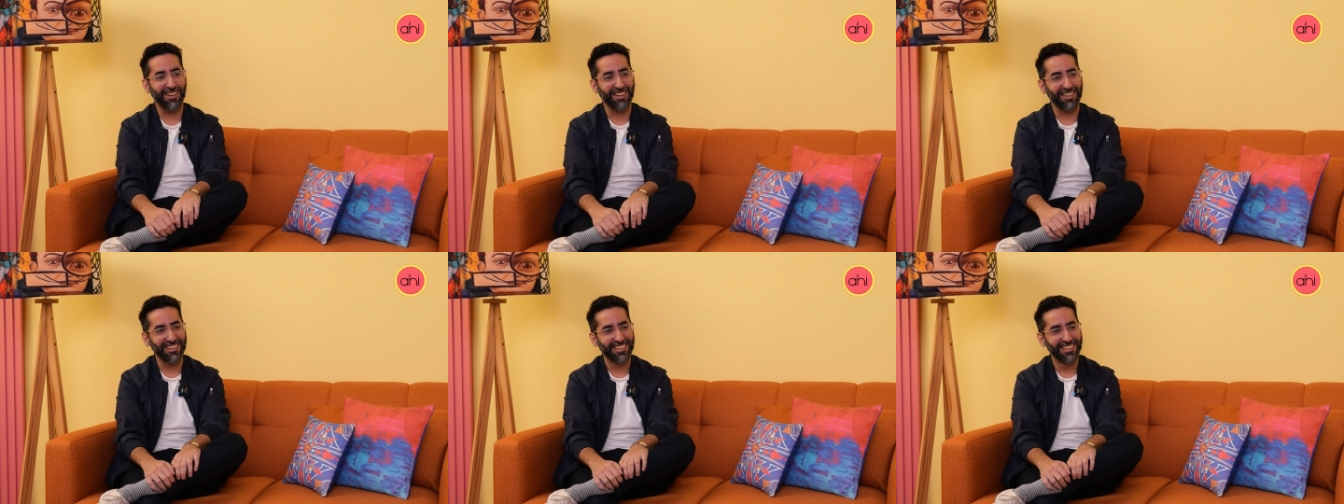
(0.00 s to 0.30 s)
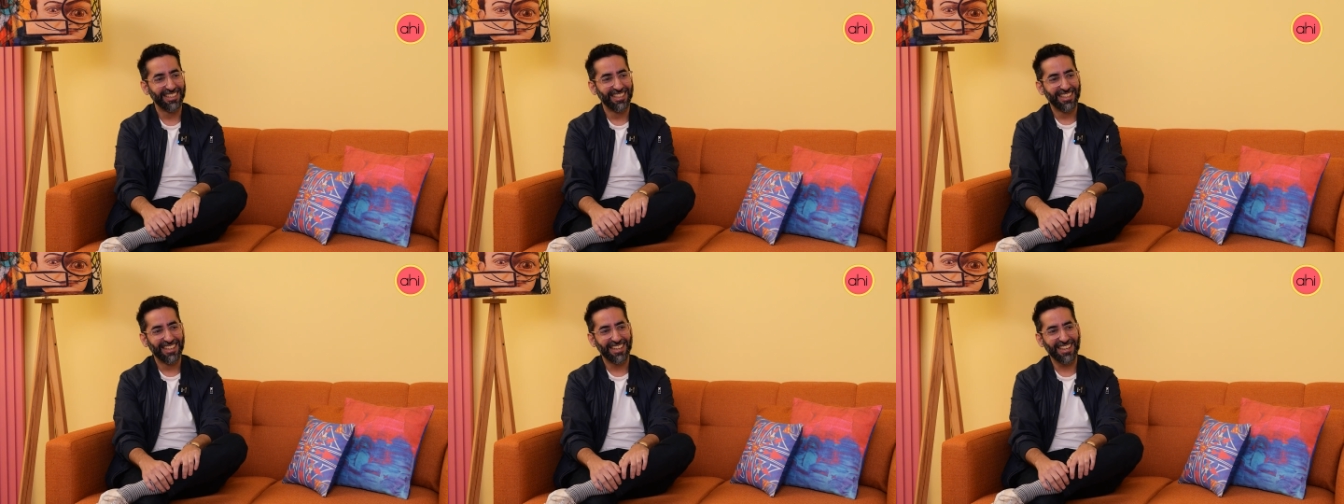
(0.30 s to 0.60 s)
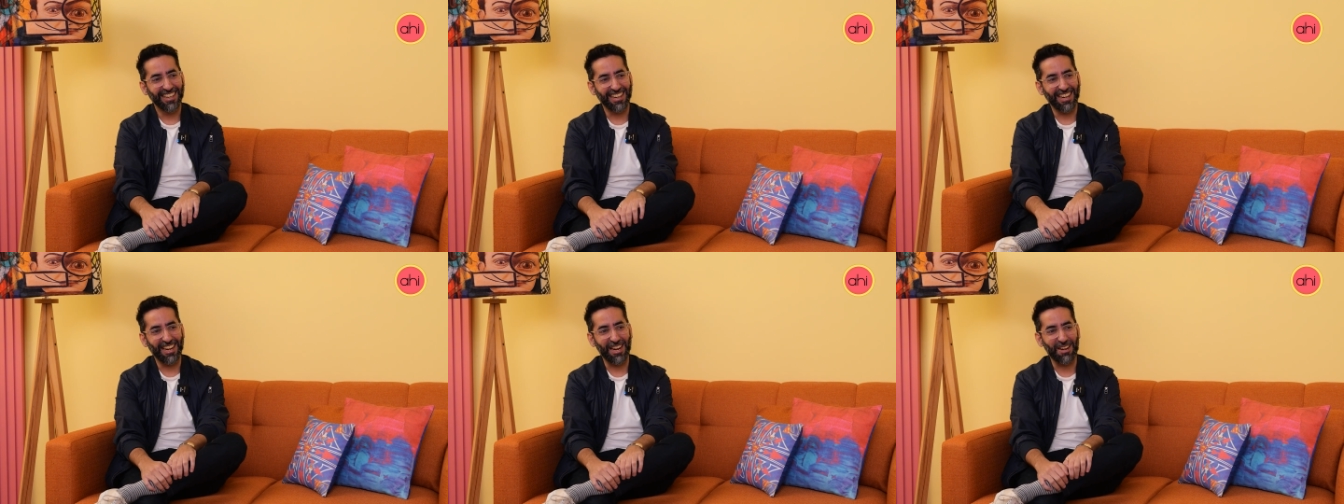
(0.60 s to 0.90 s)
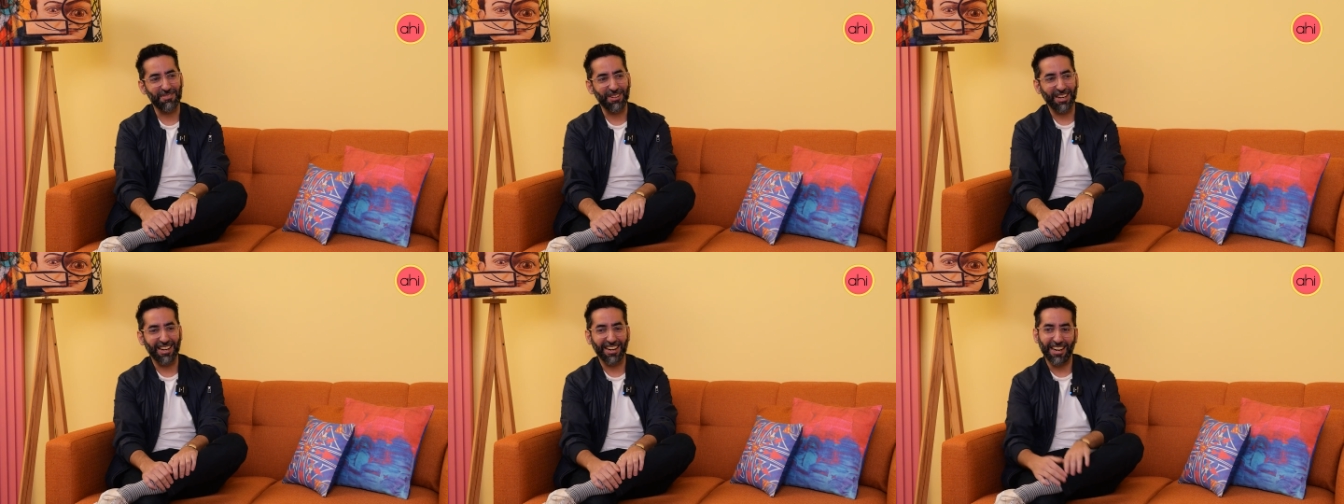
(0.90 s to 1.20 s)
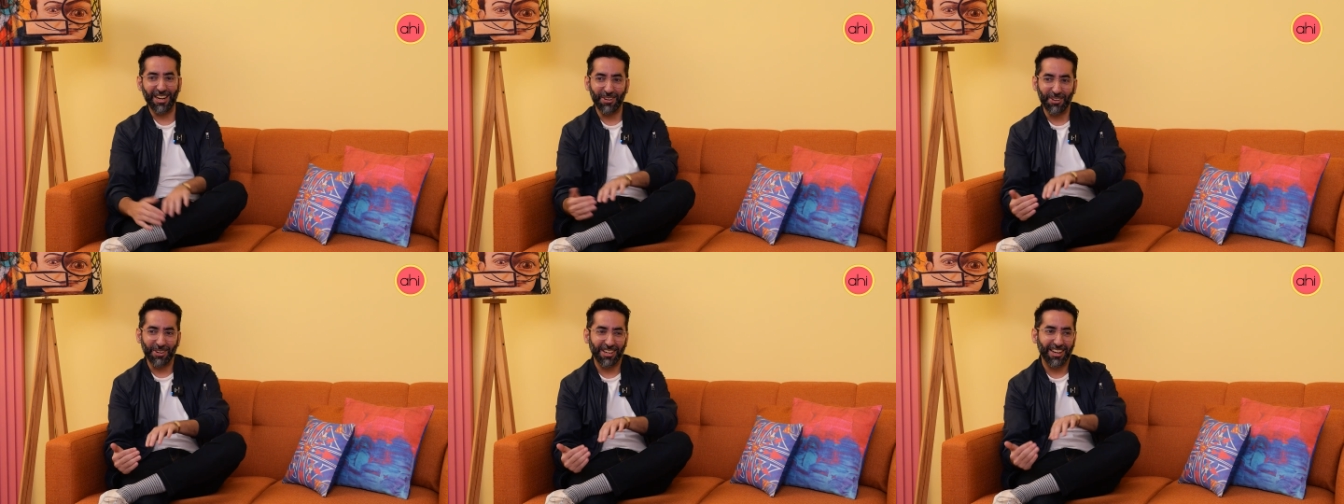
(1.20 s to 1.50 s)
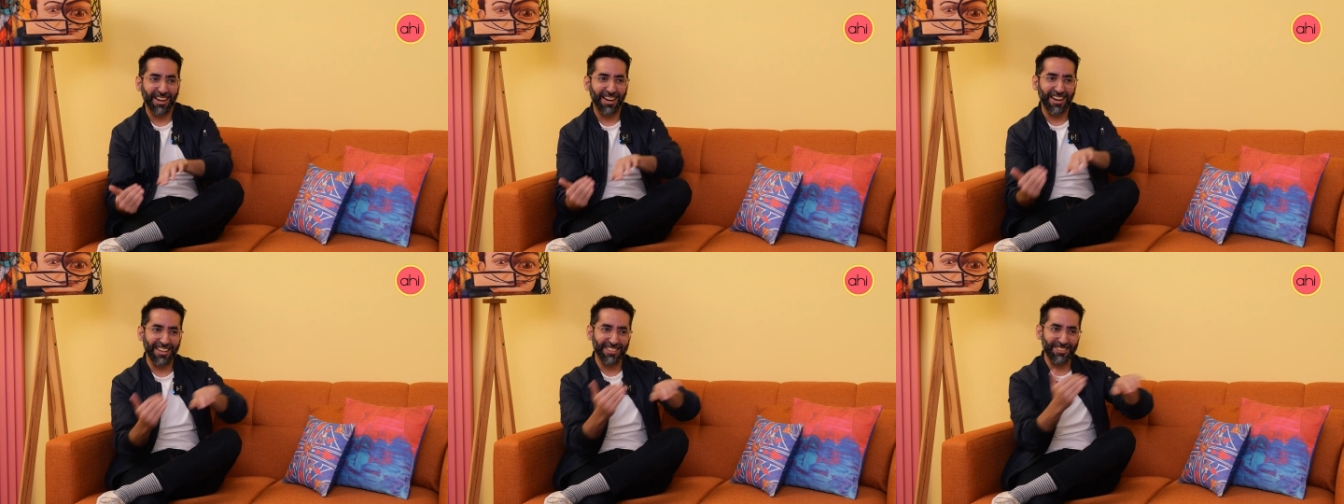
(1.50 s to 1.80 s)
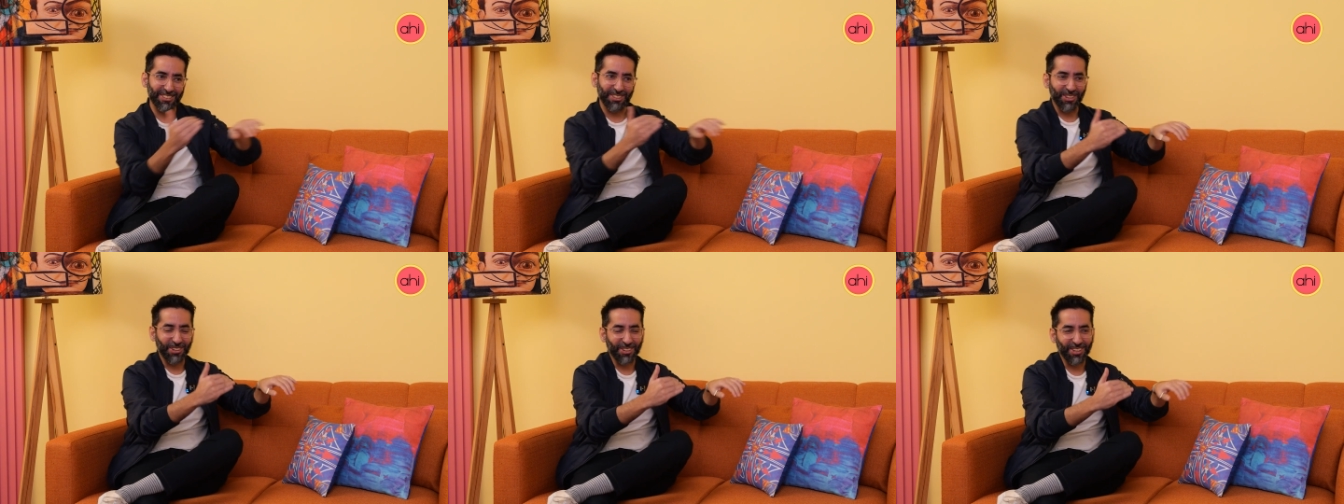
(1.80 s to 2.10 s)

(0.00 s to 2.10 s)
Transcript: and have like our guys go